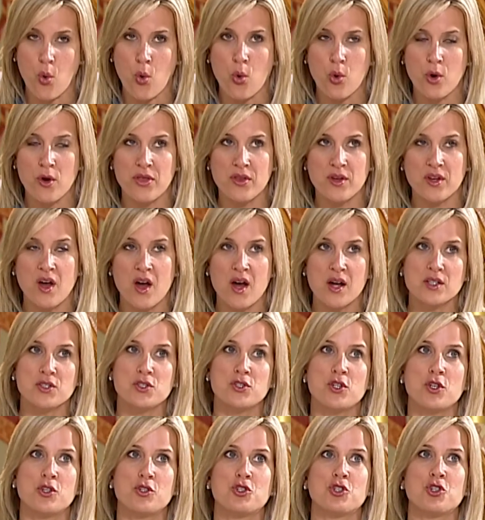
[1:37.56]

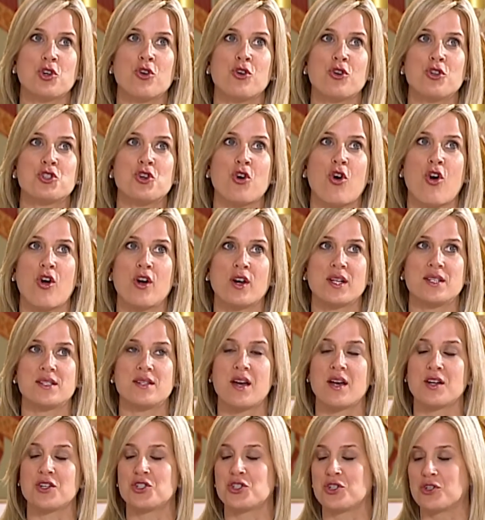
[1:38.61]
Orthodox church
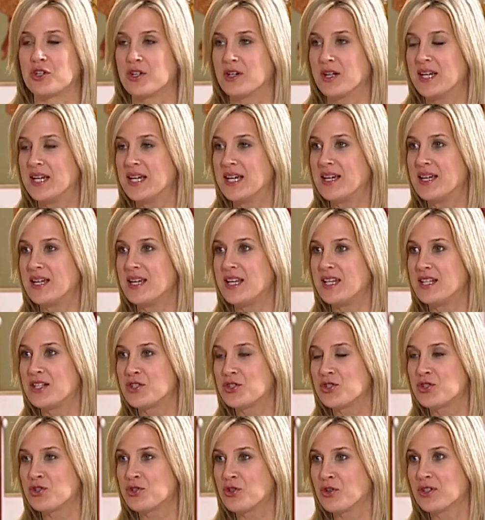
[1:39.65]
architecture
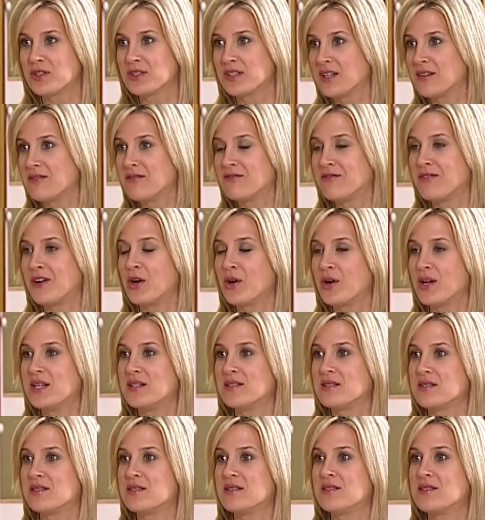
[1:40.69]
is certainly very
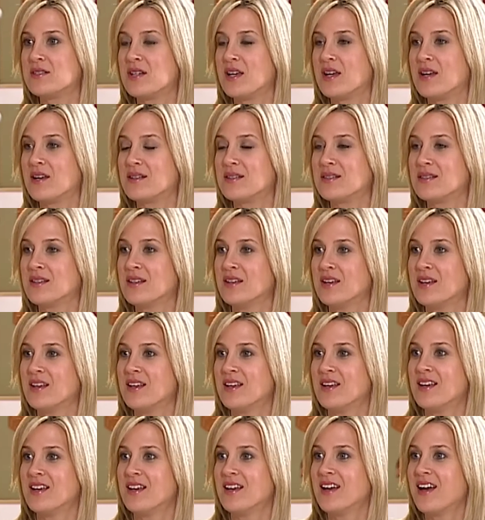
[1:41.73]
distinct.
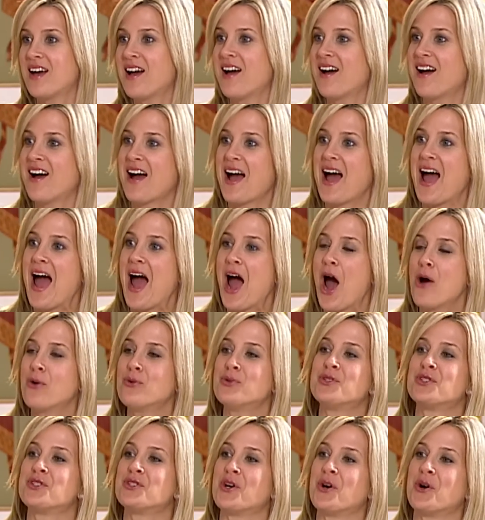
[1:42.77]
How
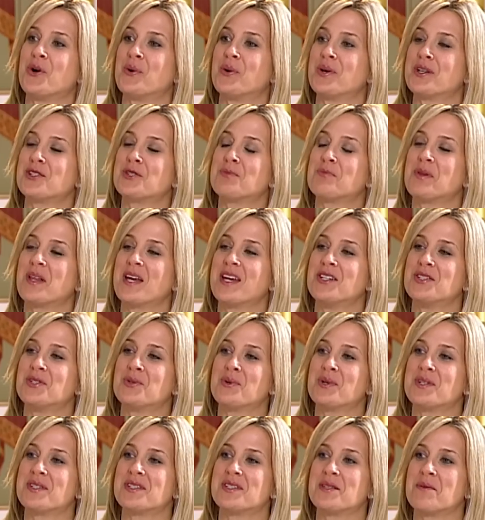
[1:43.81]
so? Explain to
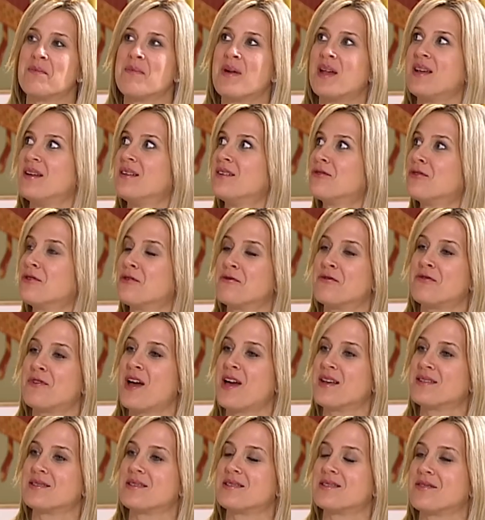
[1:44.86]
us the many different
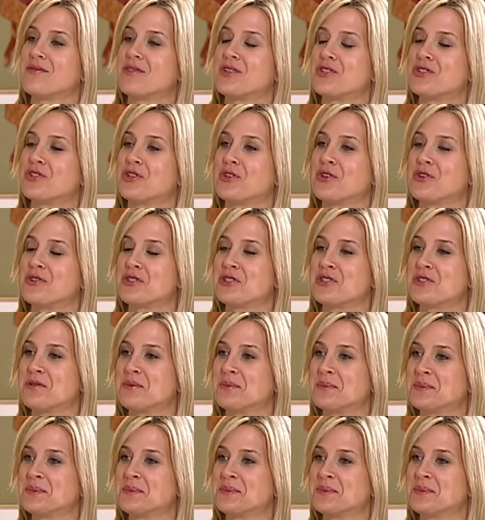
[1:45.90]
facets of the church.